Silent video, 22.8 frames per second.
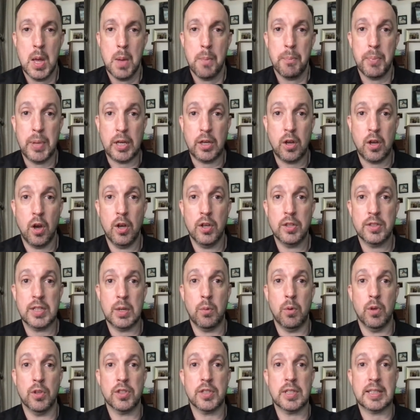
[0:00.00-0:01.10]
Because it
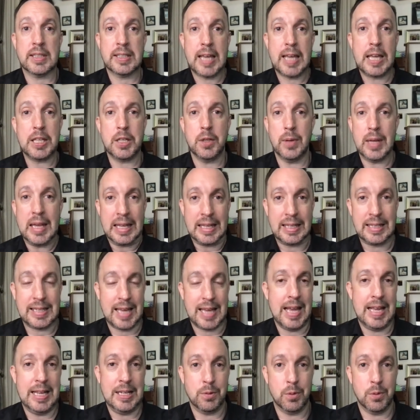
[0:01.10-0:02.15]
wants to get you engaged.